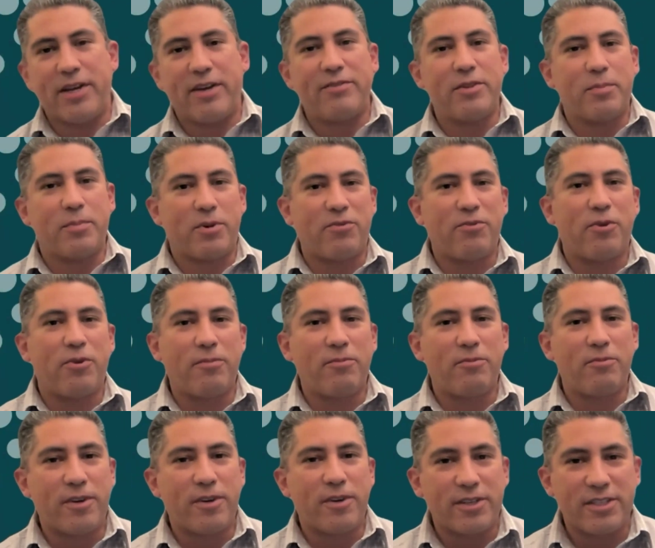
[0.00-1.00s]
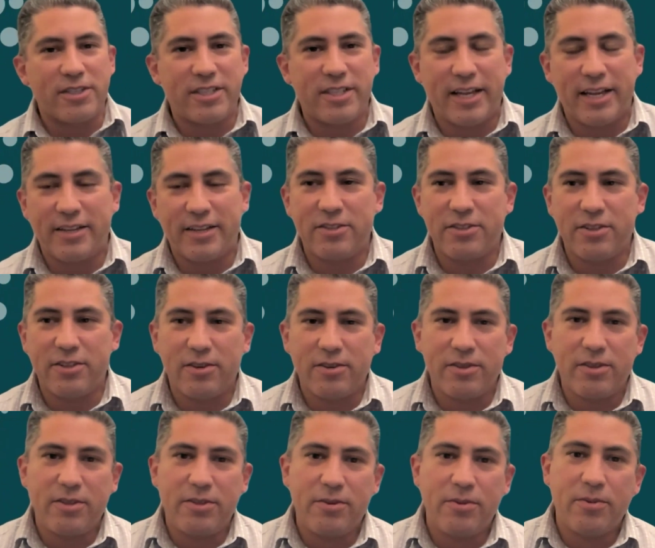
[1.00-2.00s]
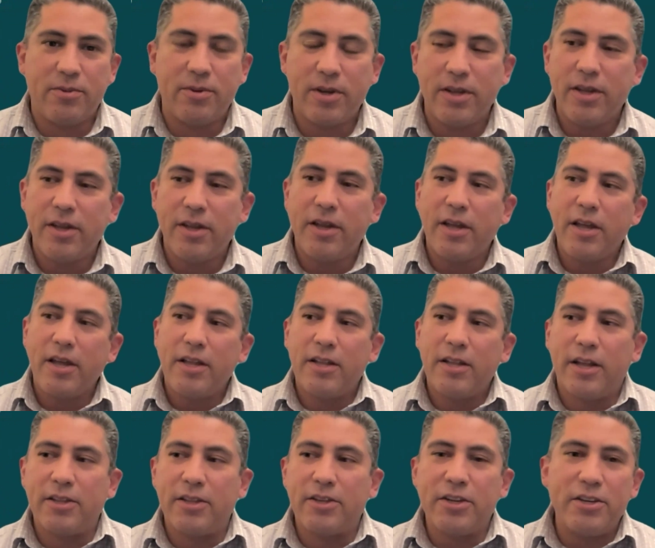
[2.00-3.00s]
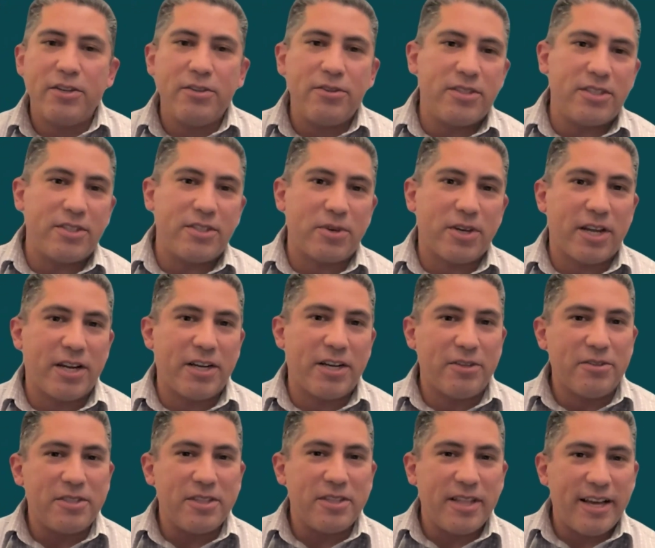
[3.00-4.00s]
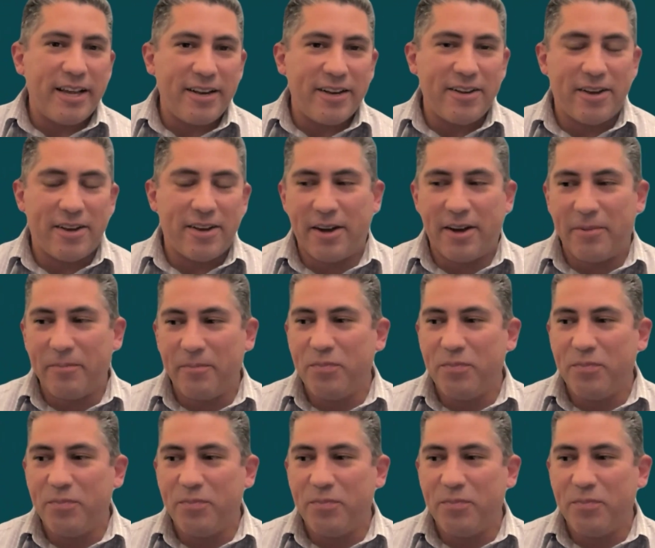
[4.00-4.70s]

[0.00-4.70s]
We have to perform first. And so the good news is we're kind of used to that.